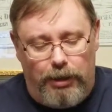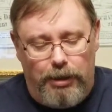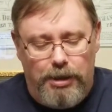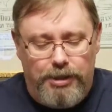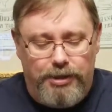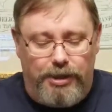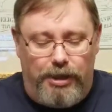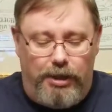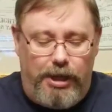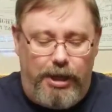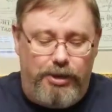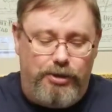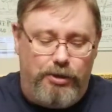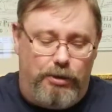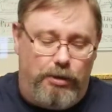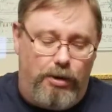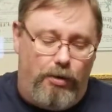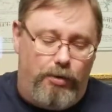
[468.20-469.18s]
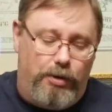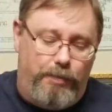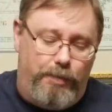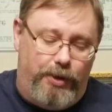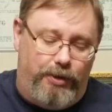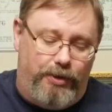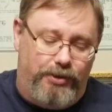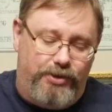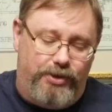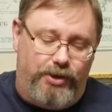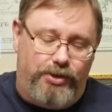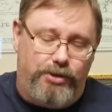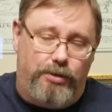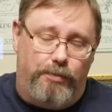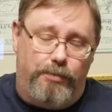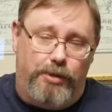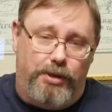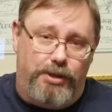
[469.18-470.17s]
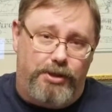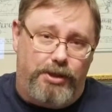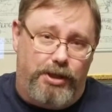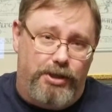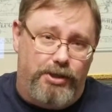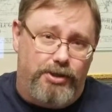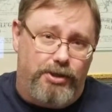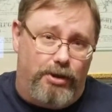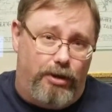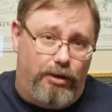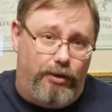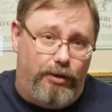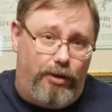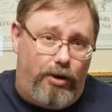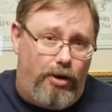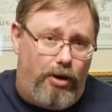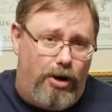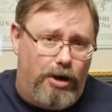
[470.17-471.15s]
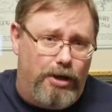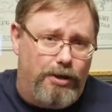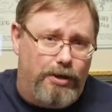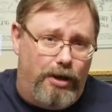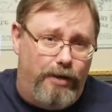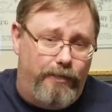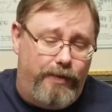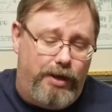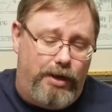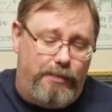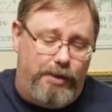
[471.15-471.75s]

So as you're going to build a system, this is the heart of it.